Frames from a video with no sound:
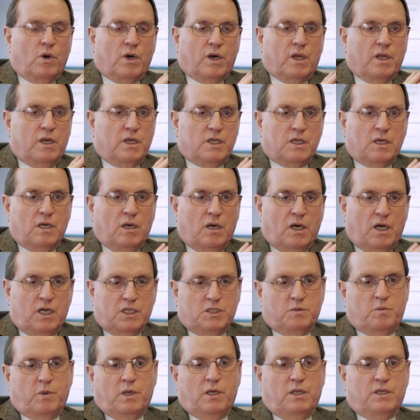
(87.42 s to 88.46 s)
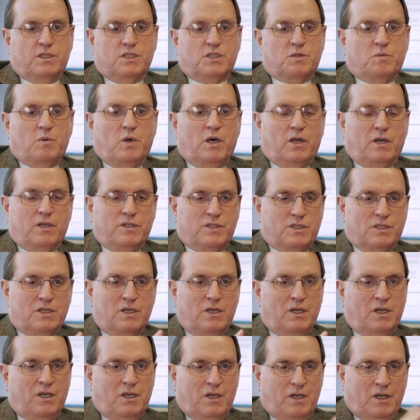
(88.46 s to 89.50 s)
work in a hospital as small as
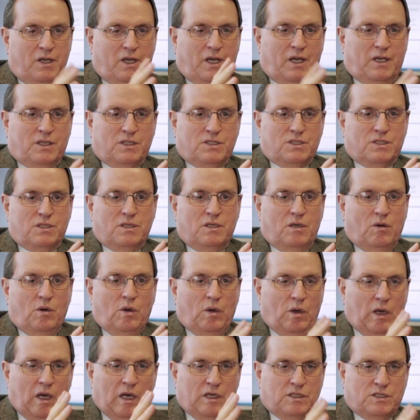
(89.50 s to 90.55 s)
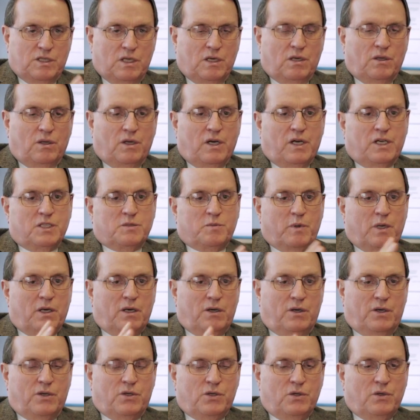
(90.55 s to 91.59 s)
a single hospital
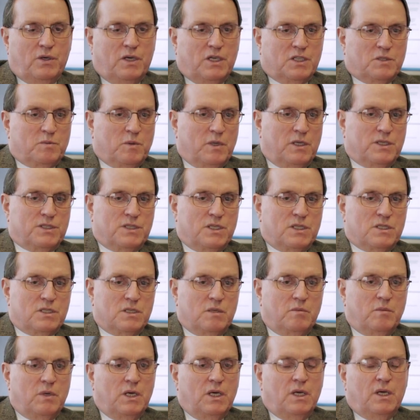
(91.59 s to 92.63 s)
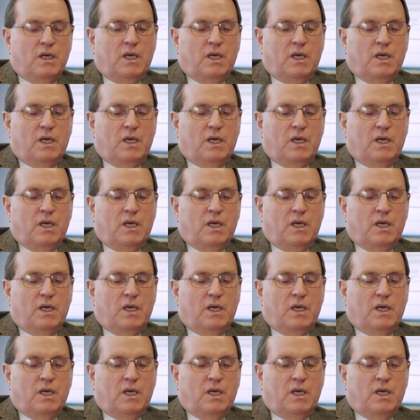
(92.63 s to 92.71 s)
or a two hospital system.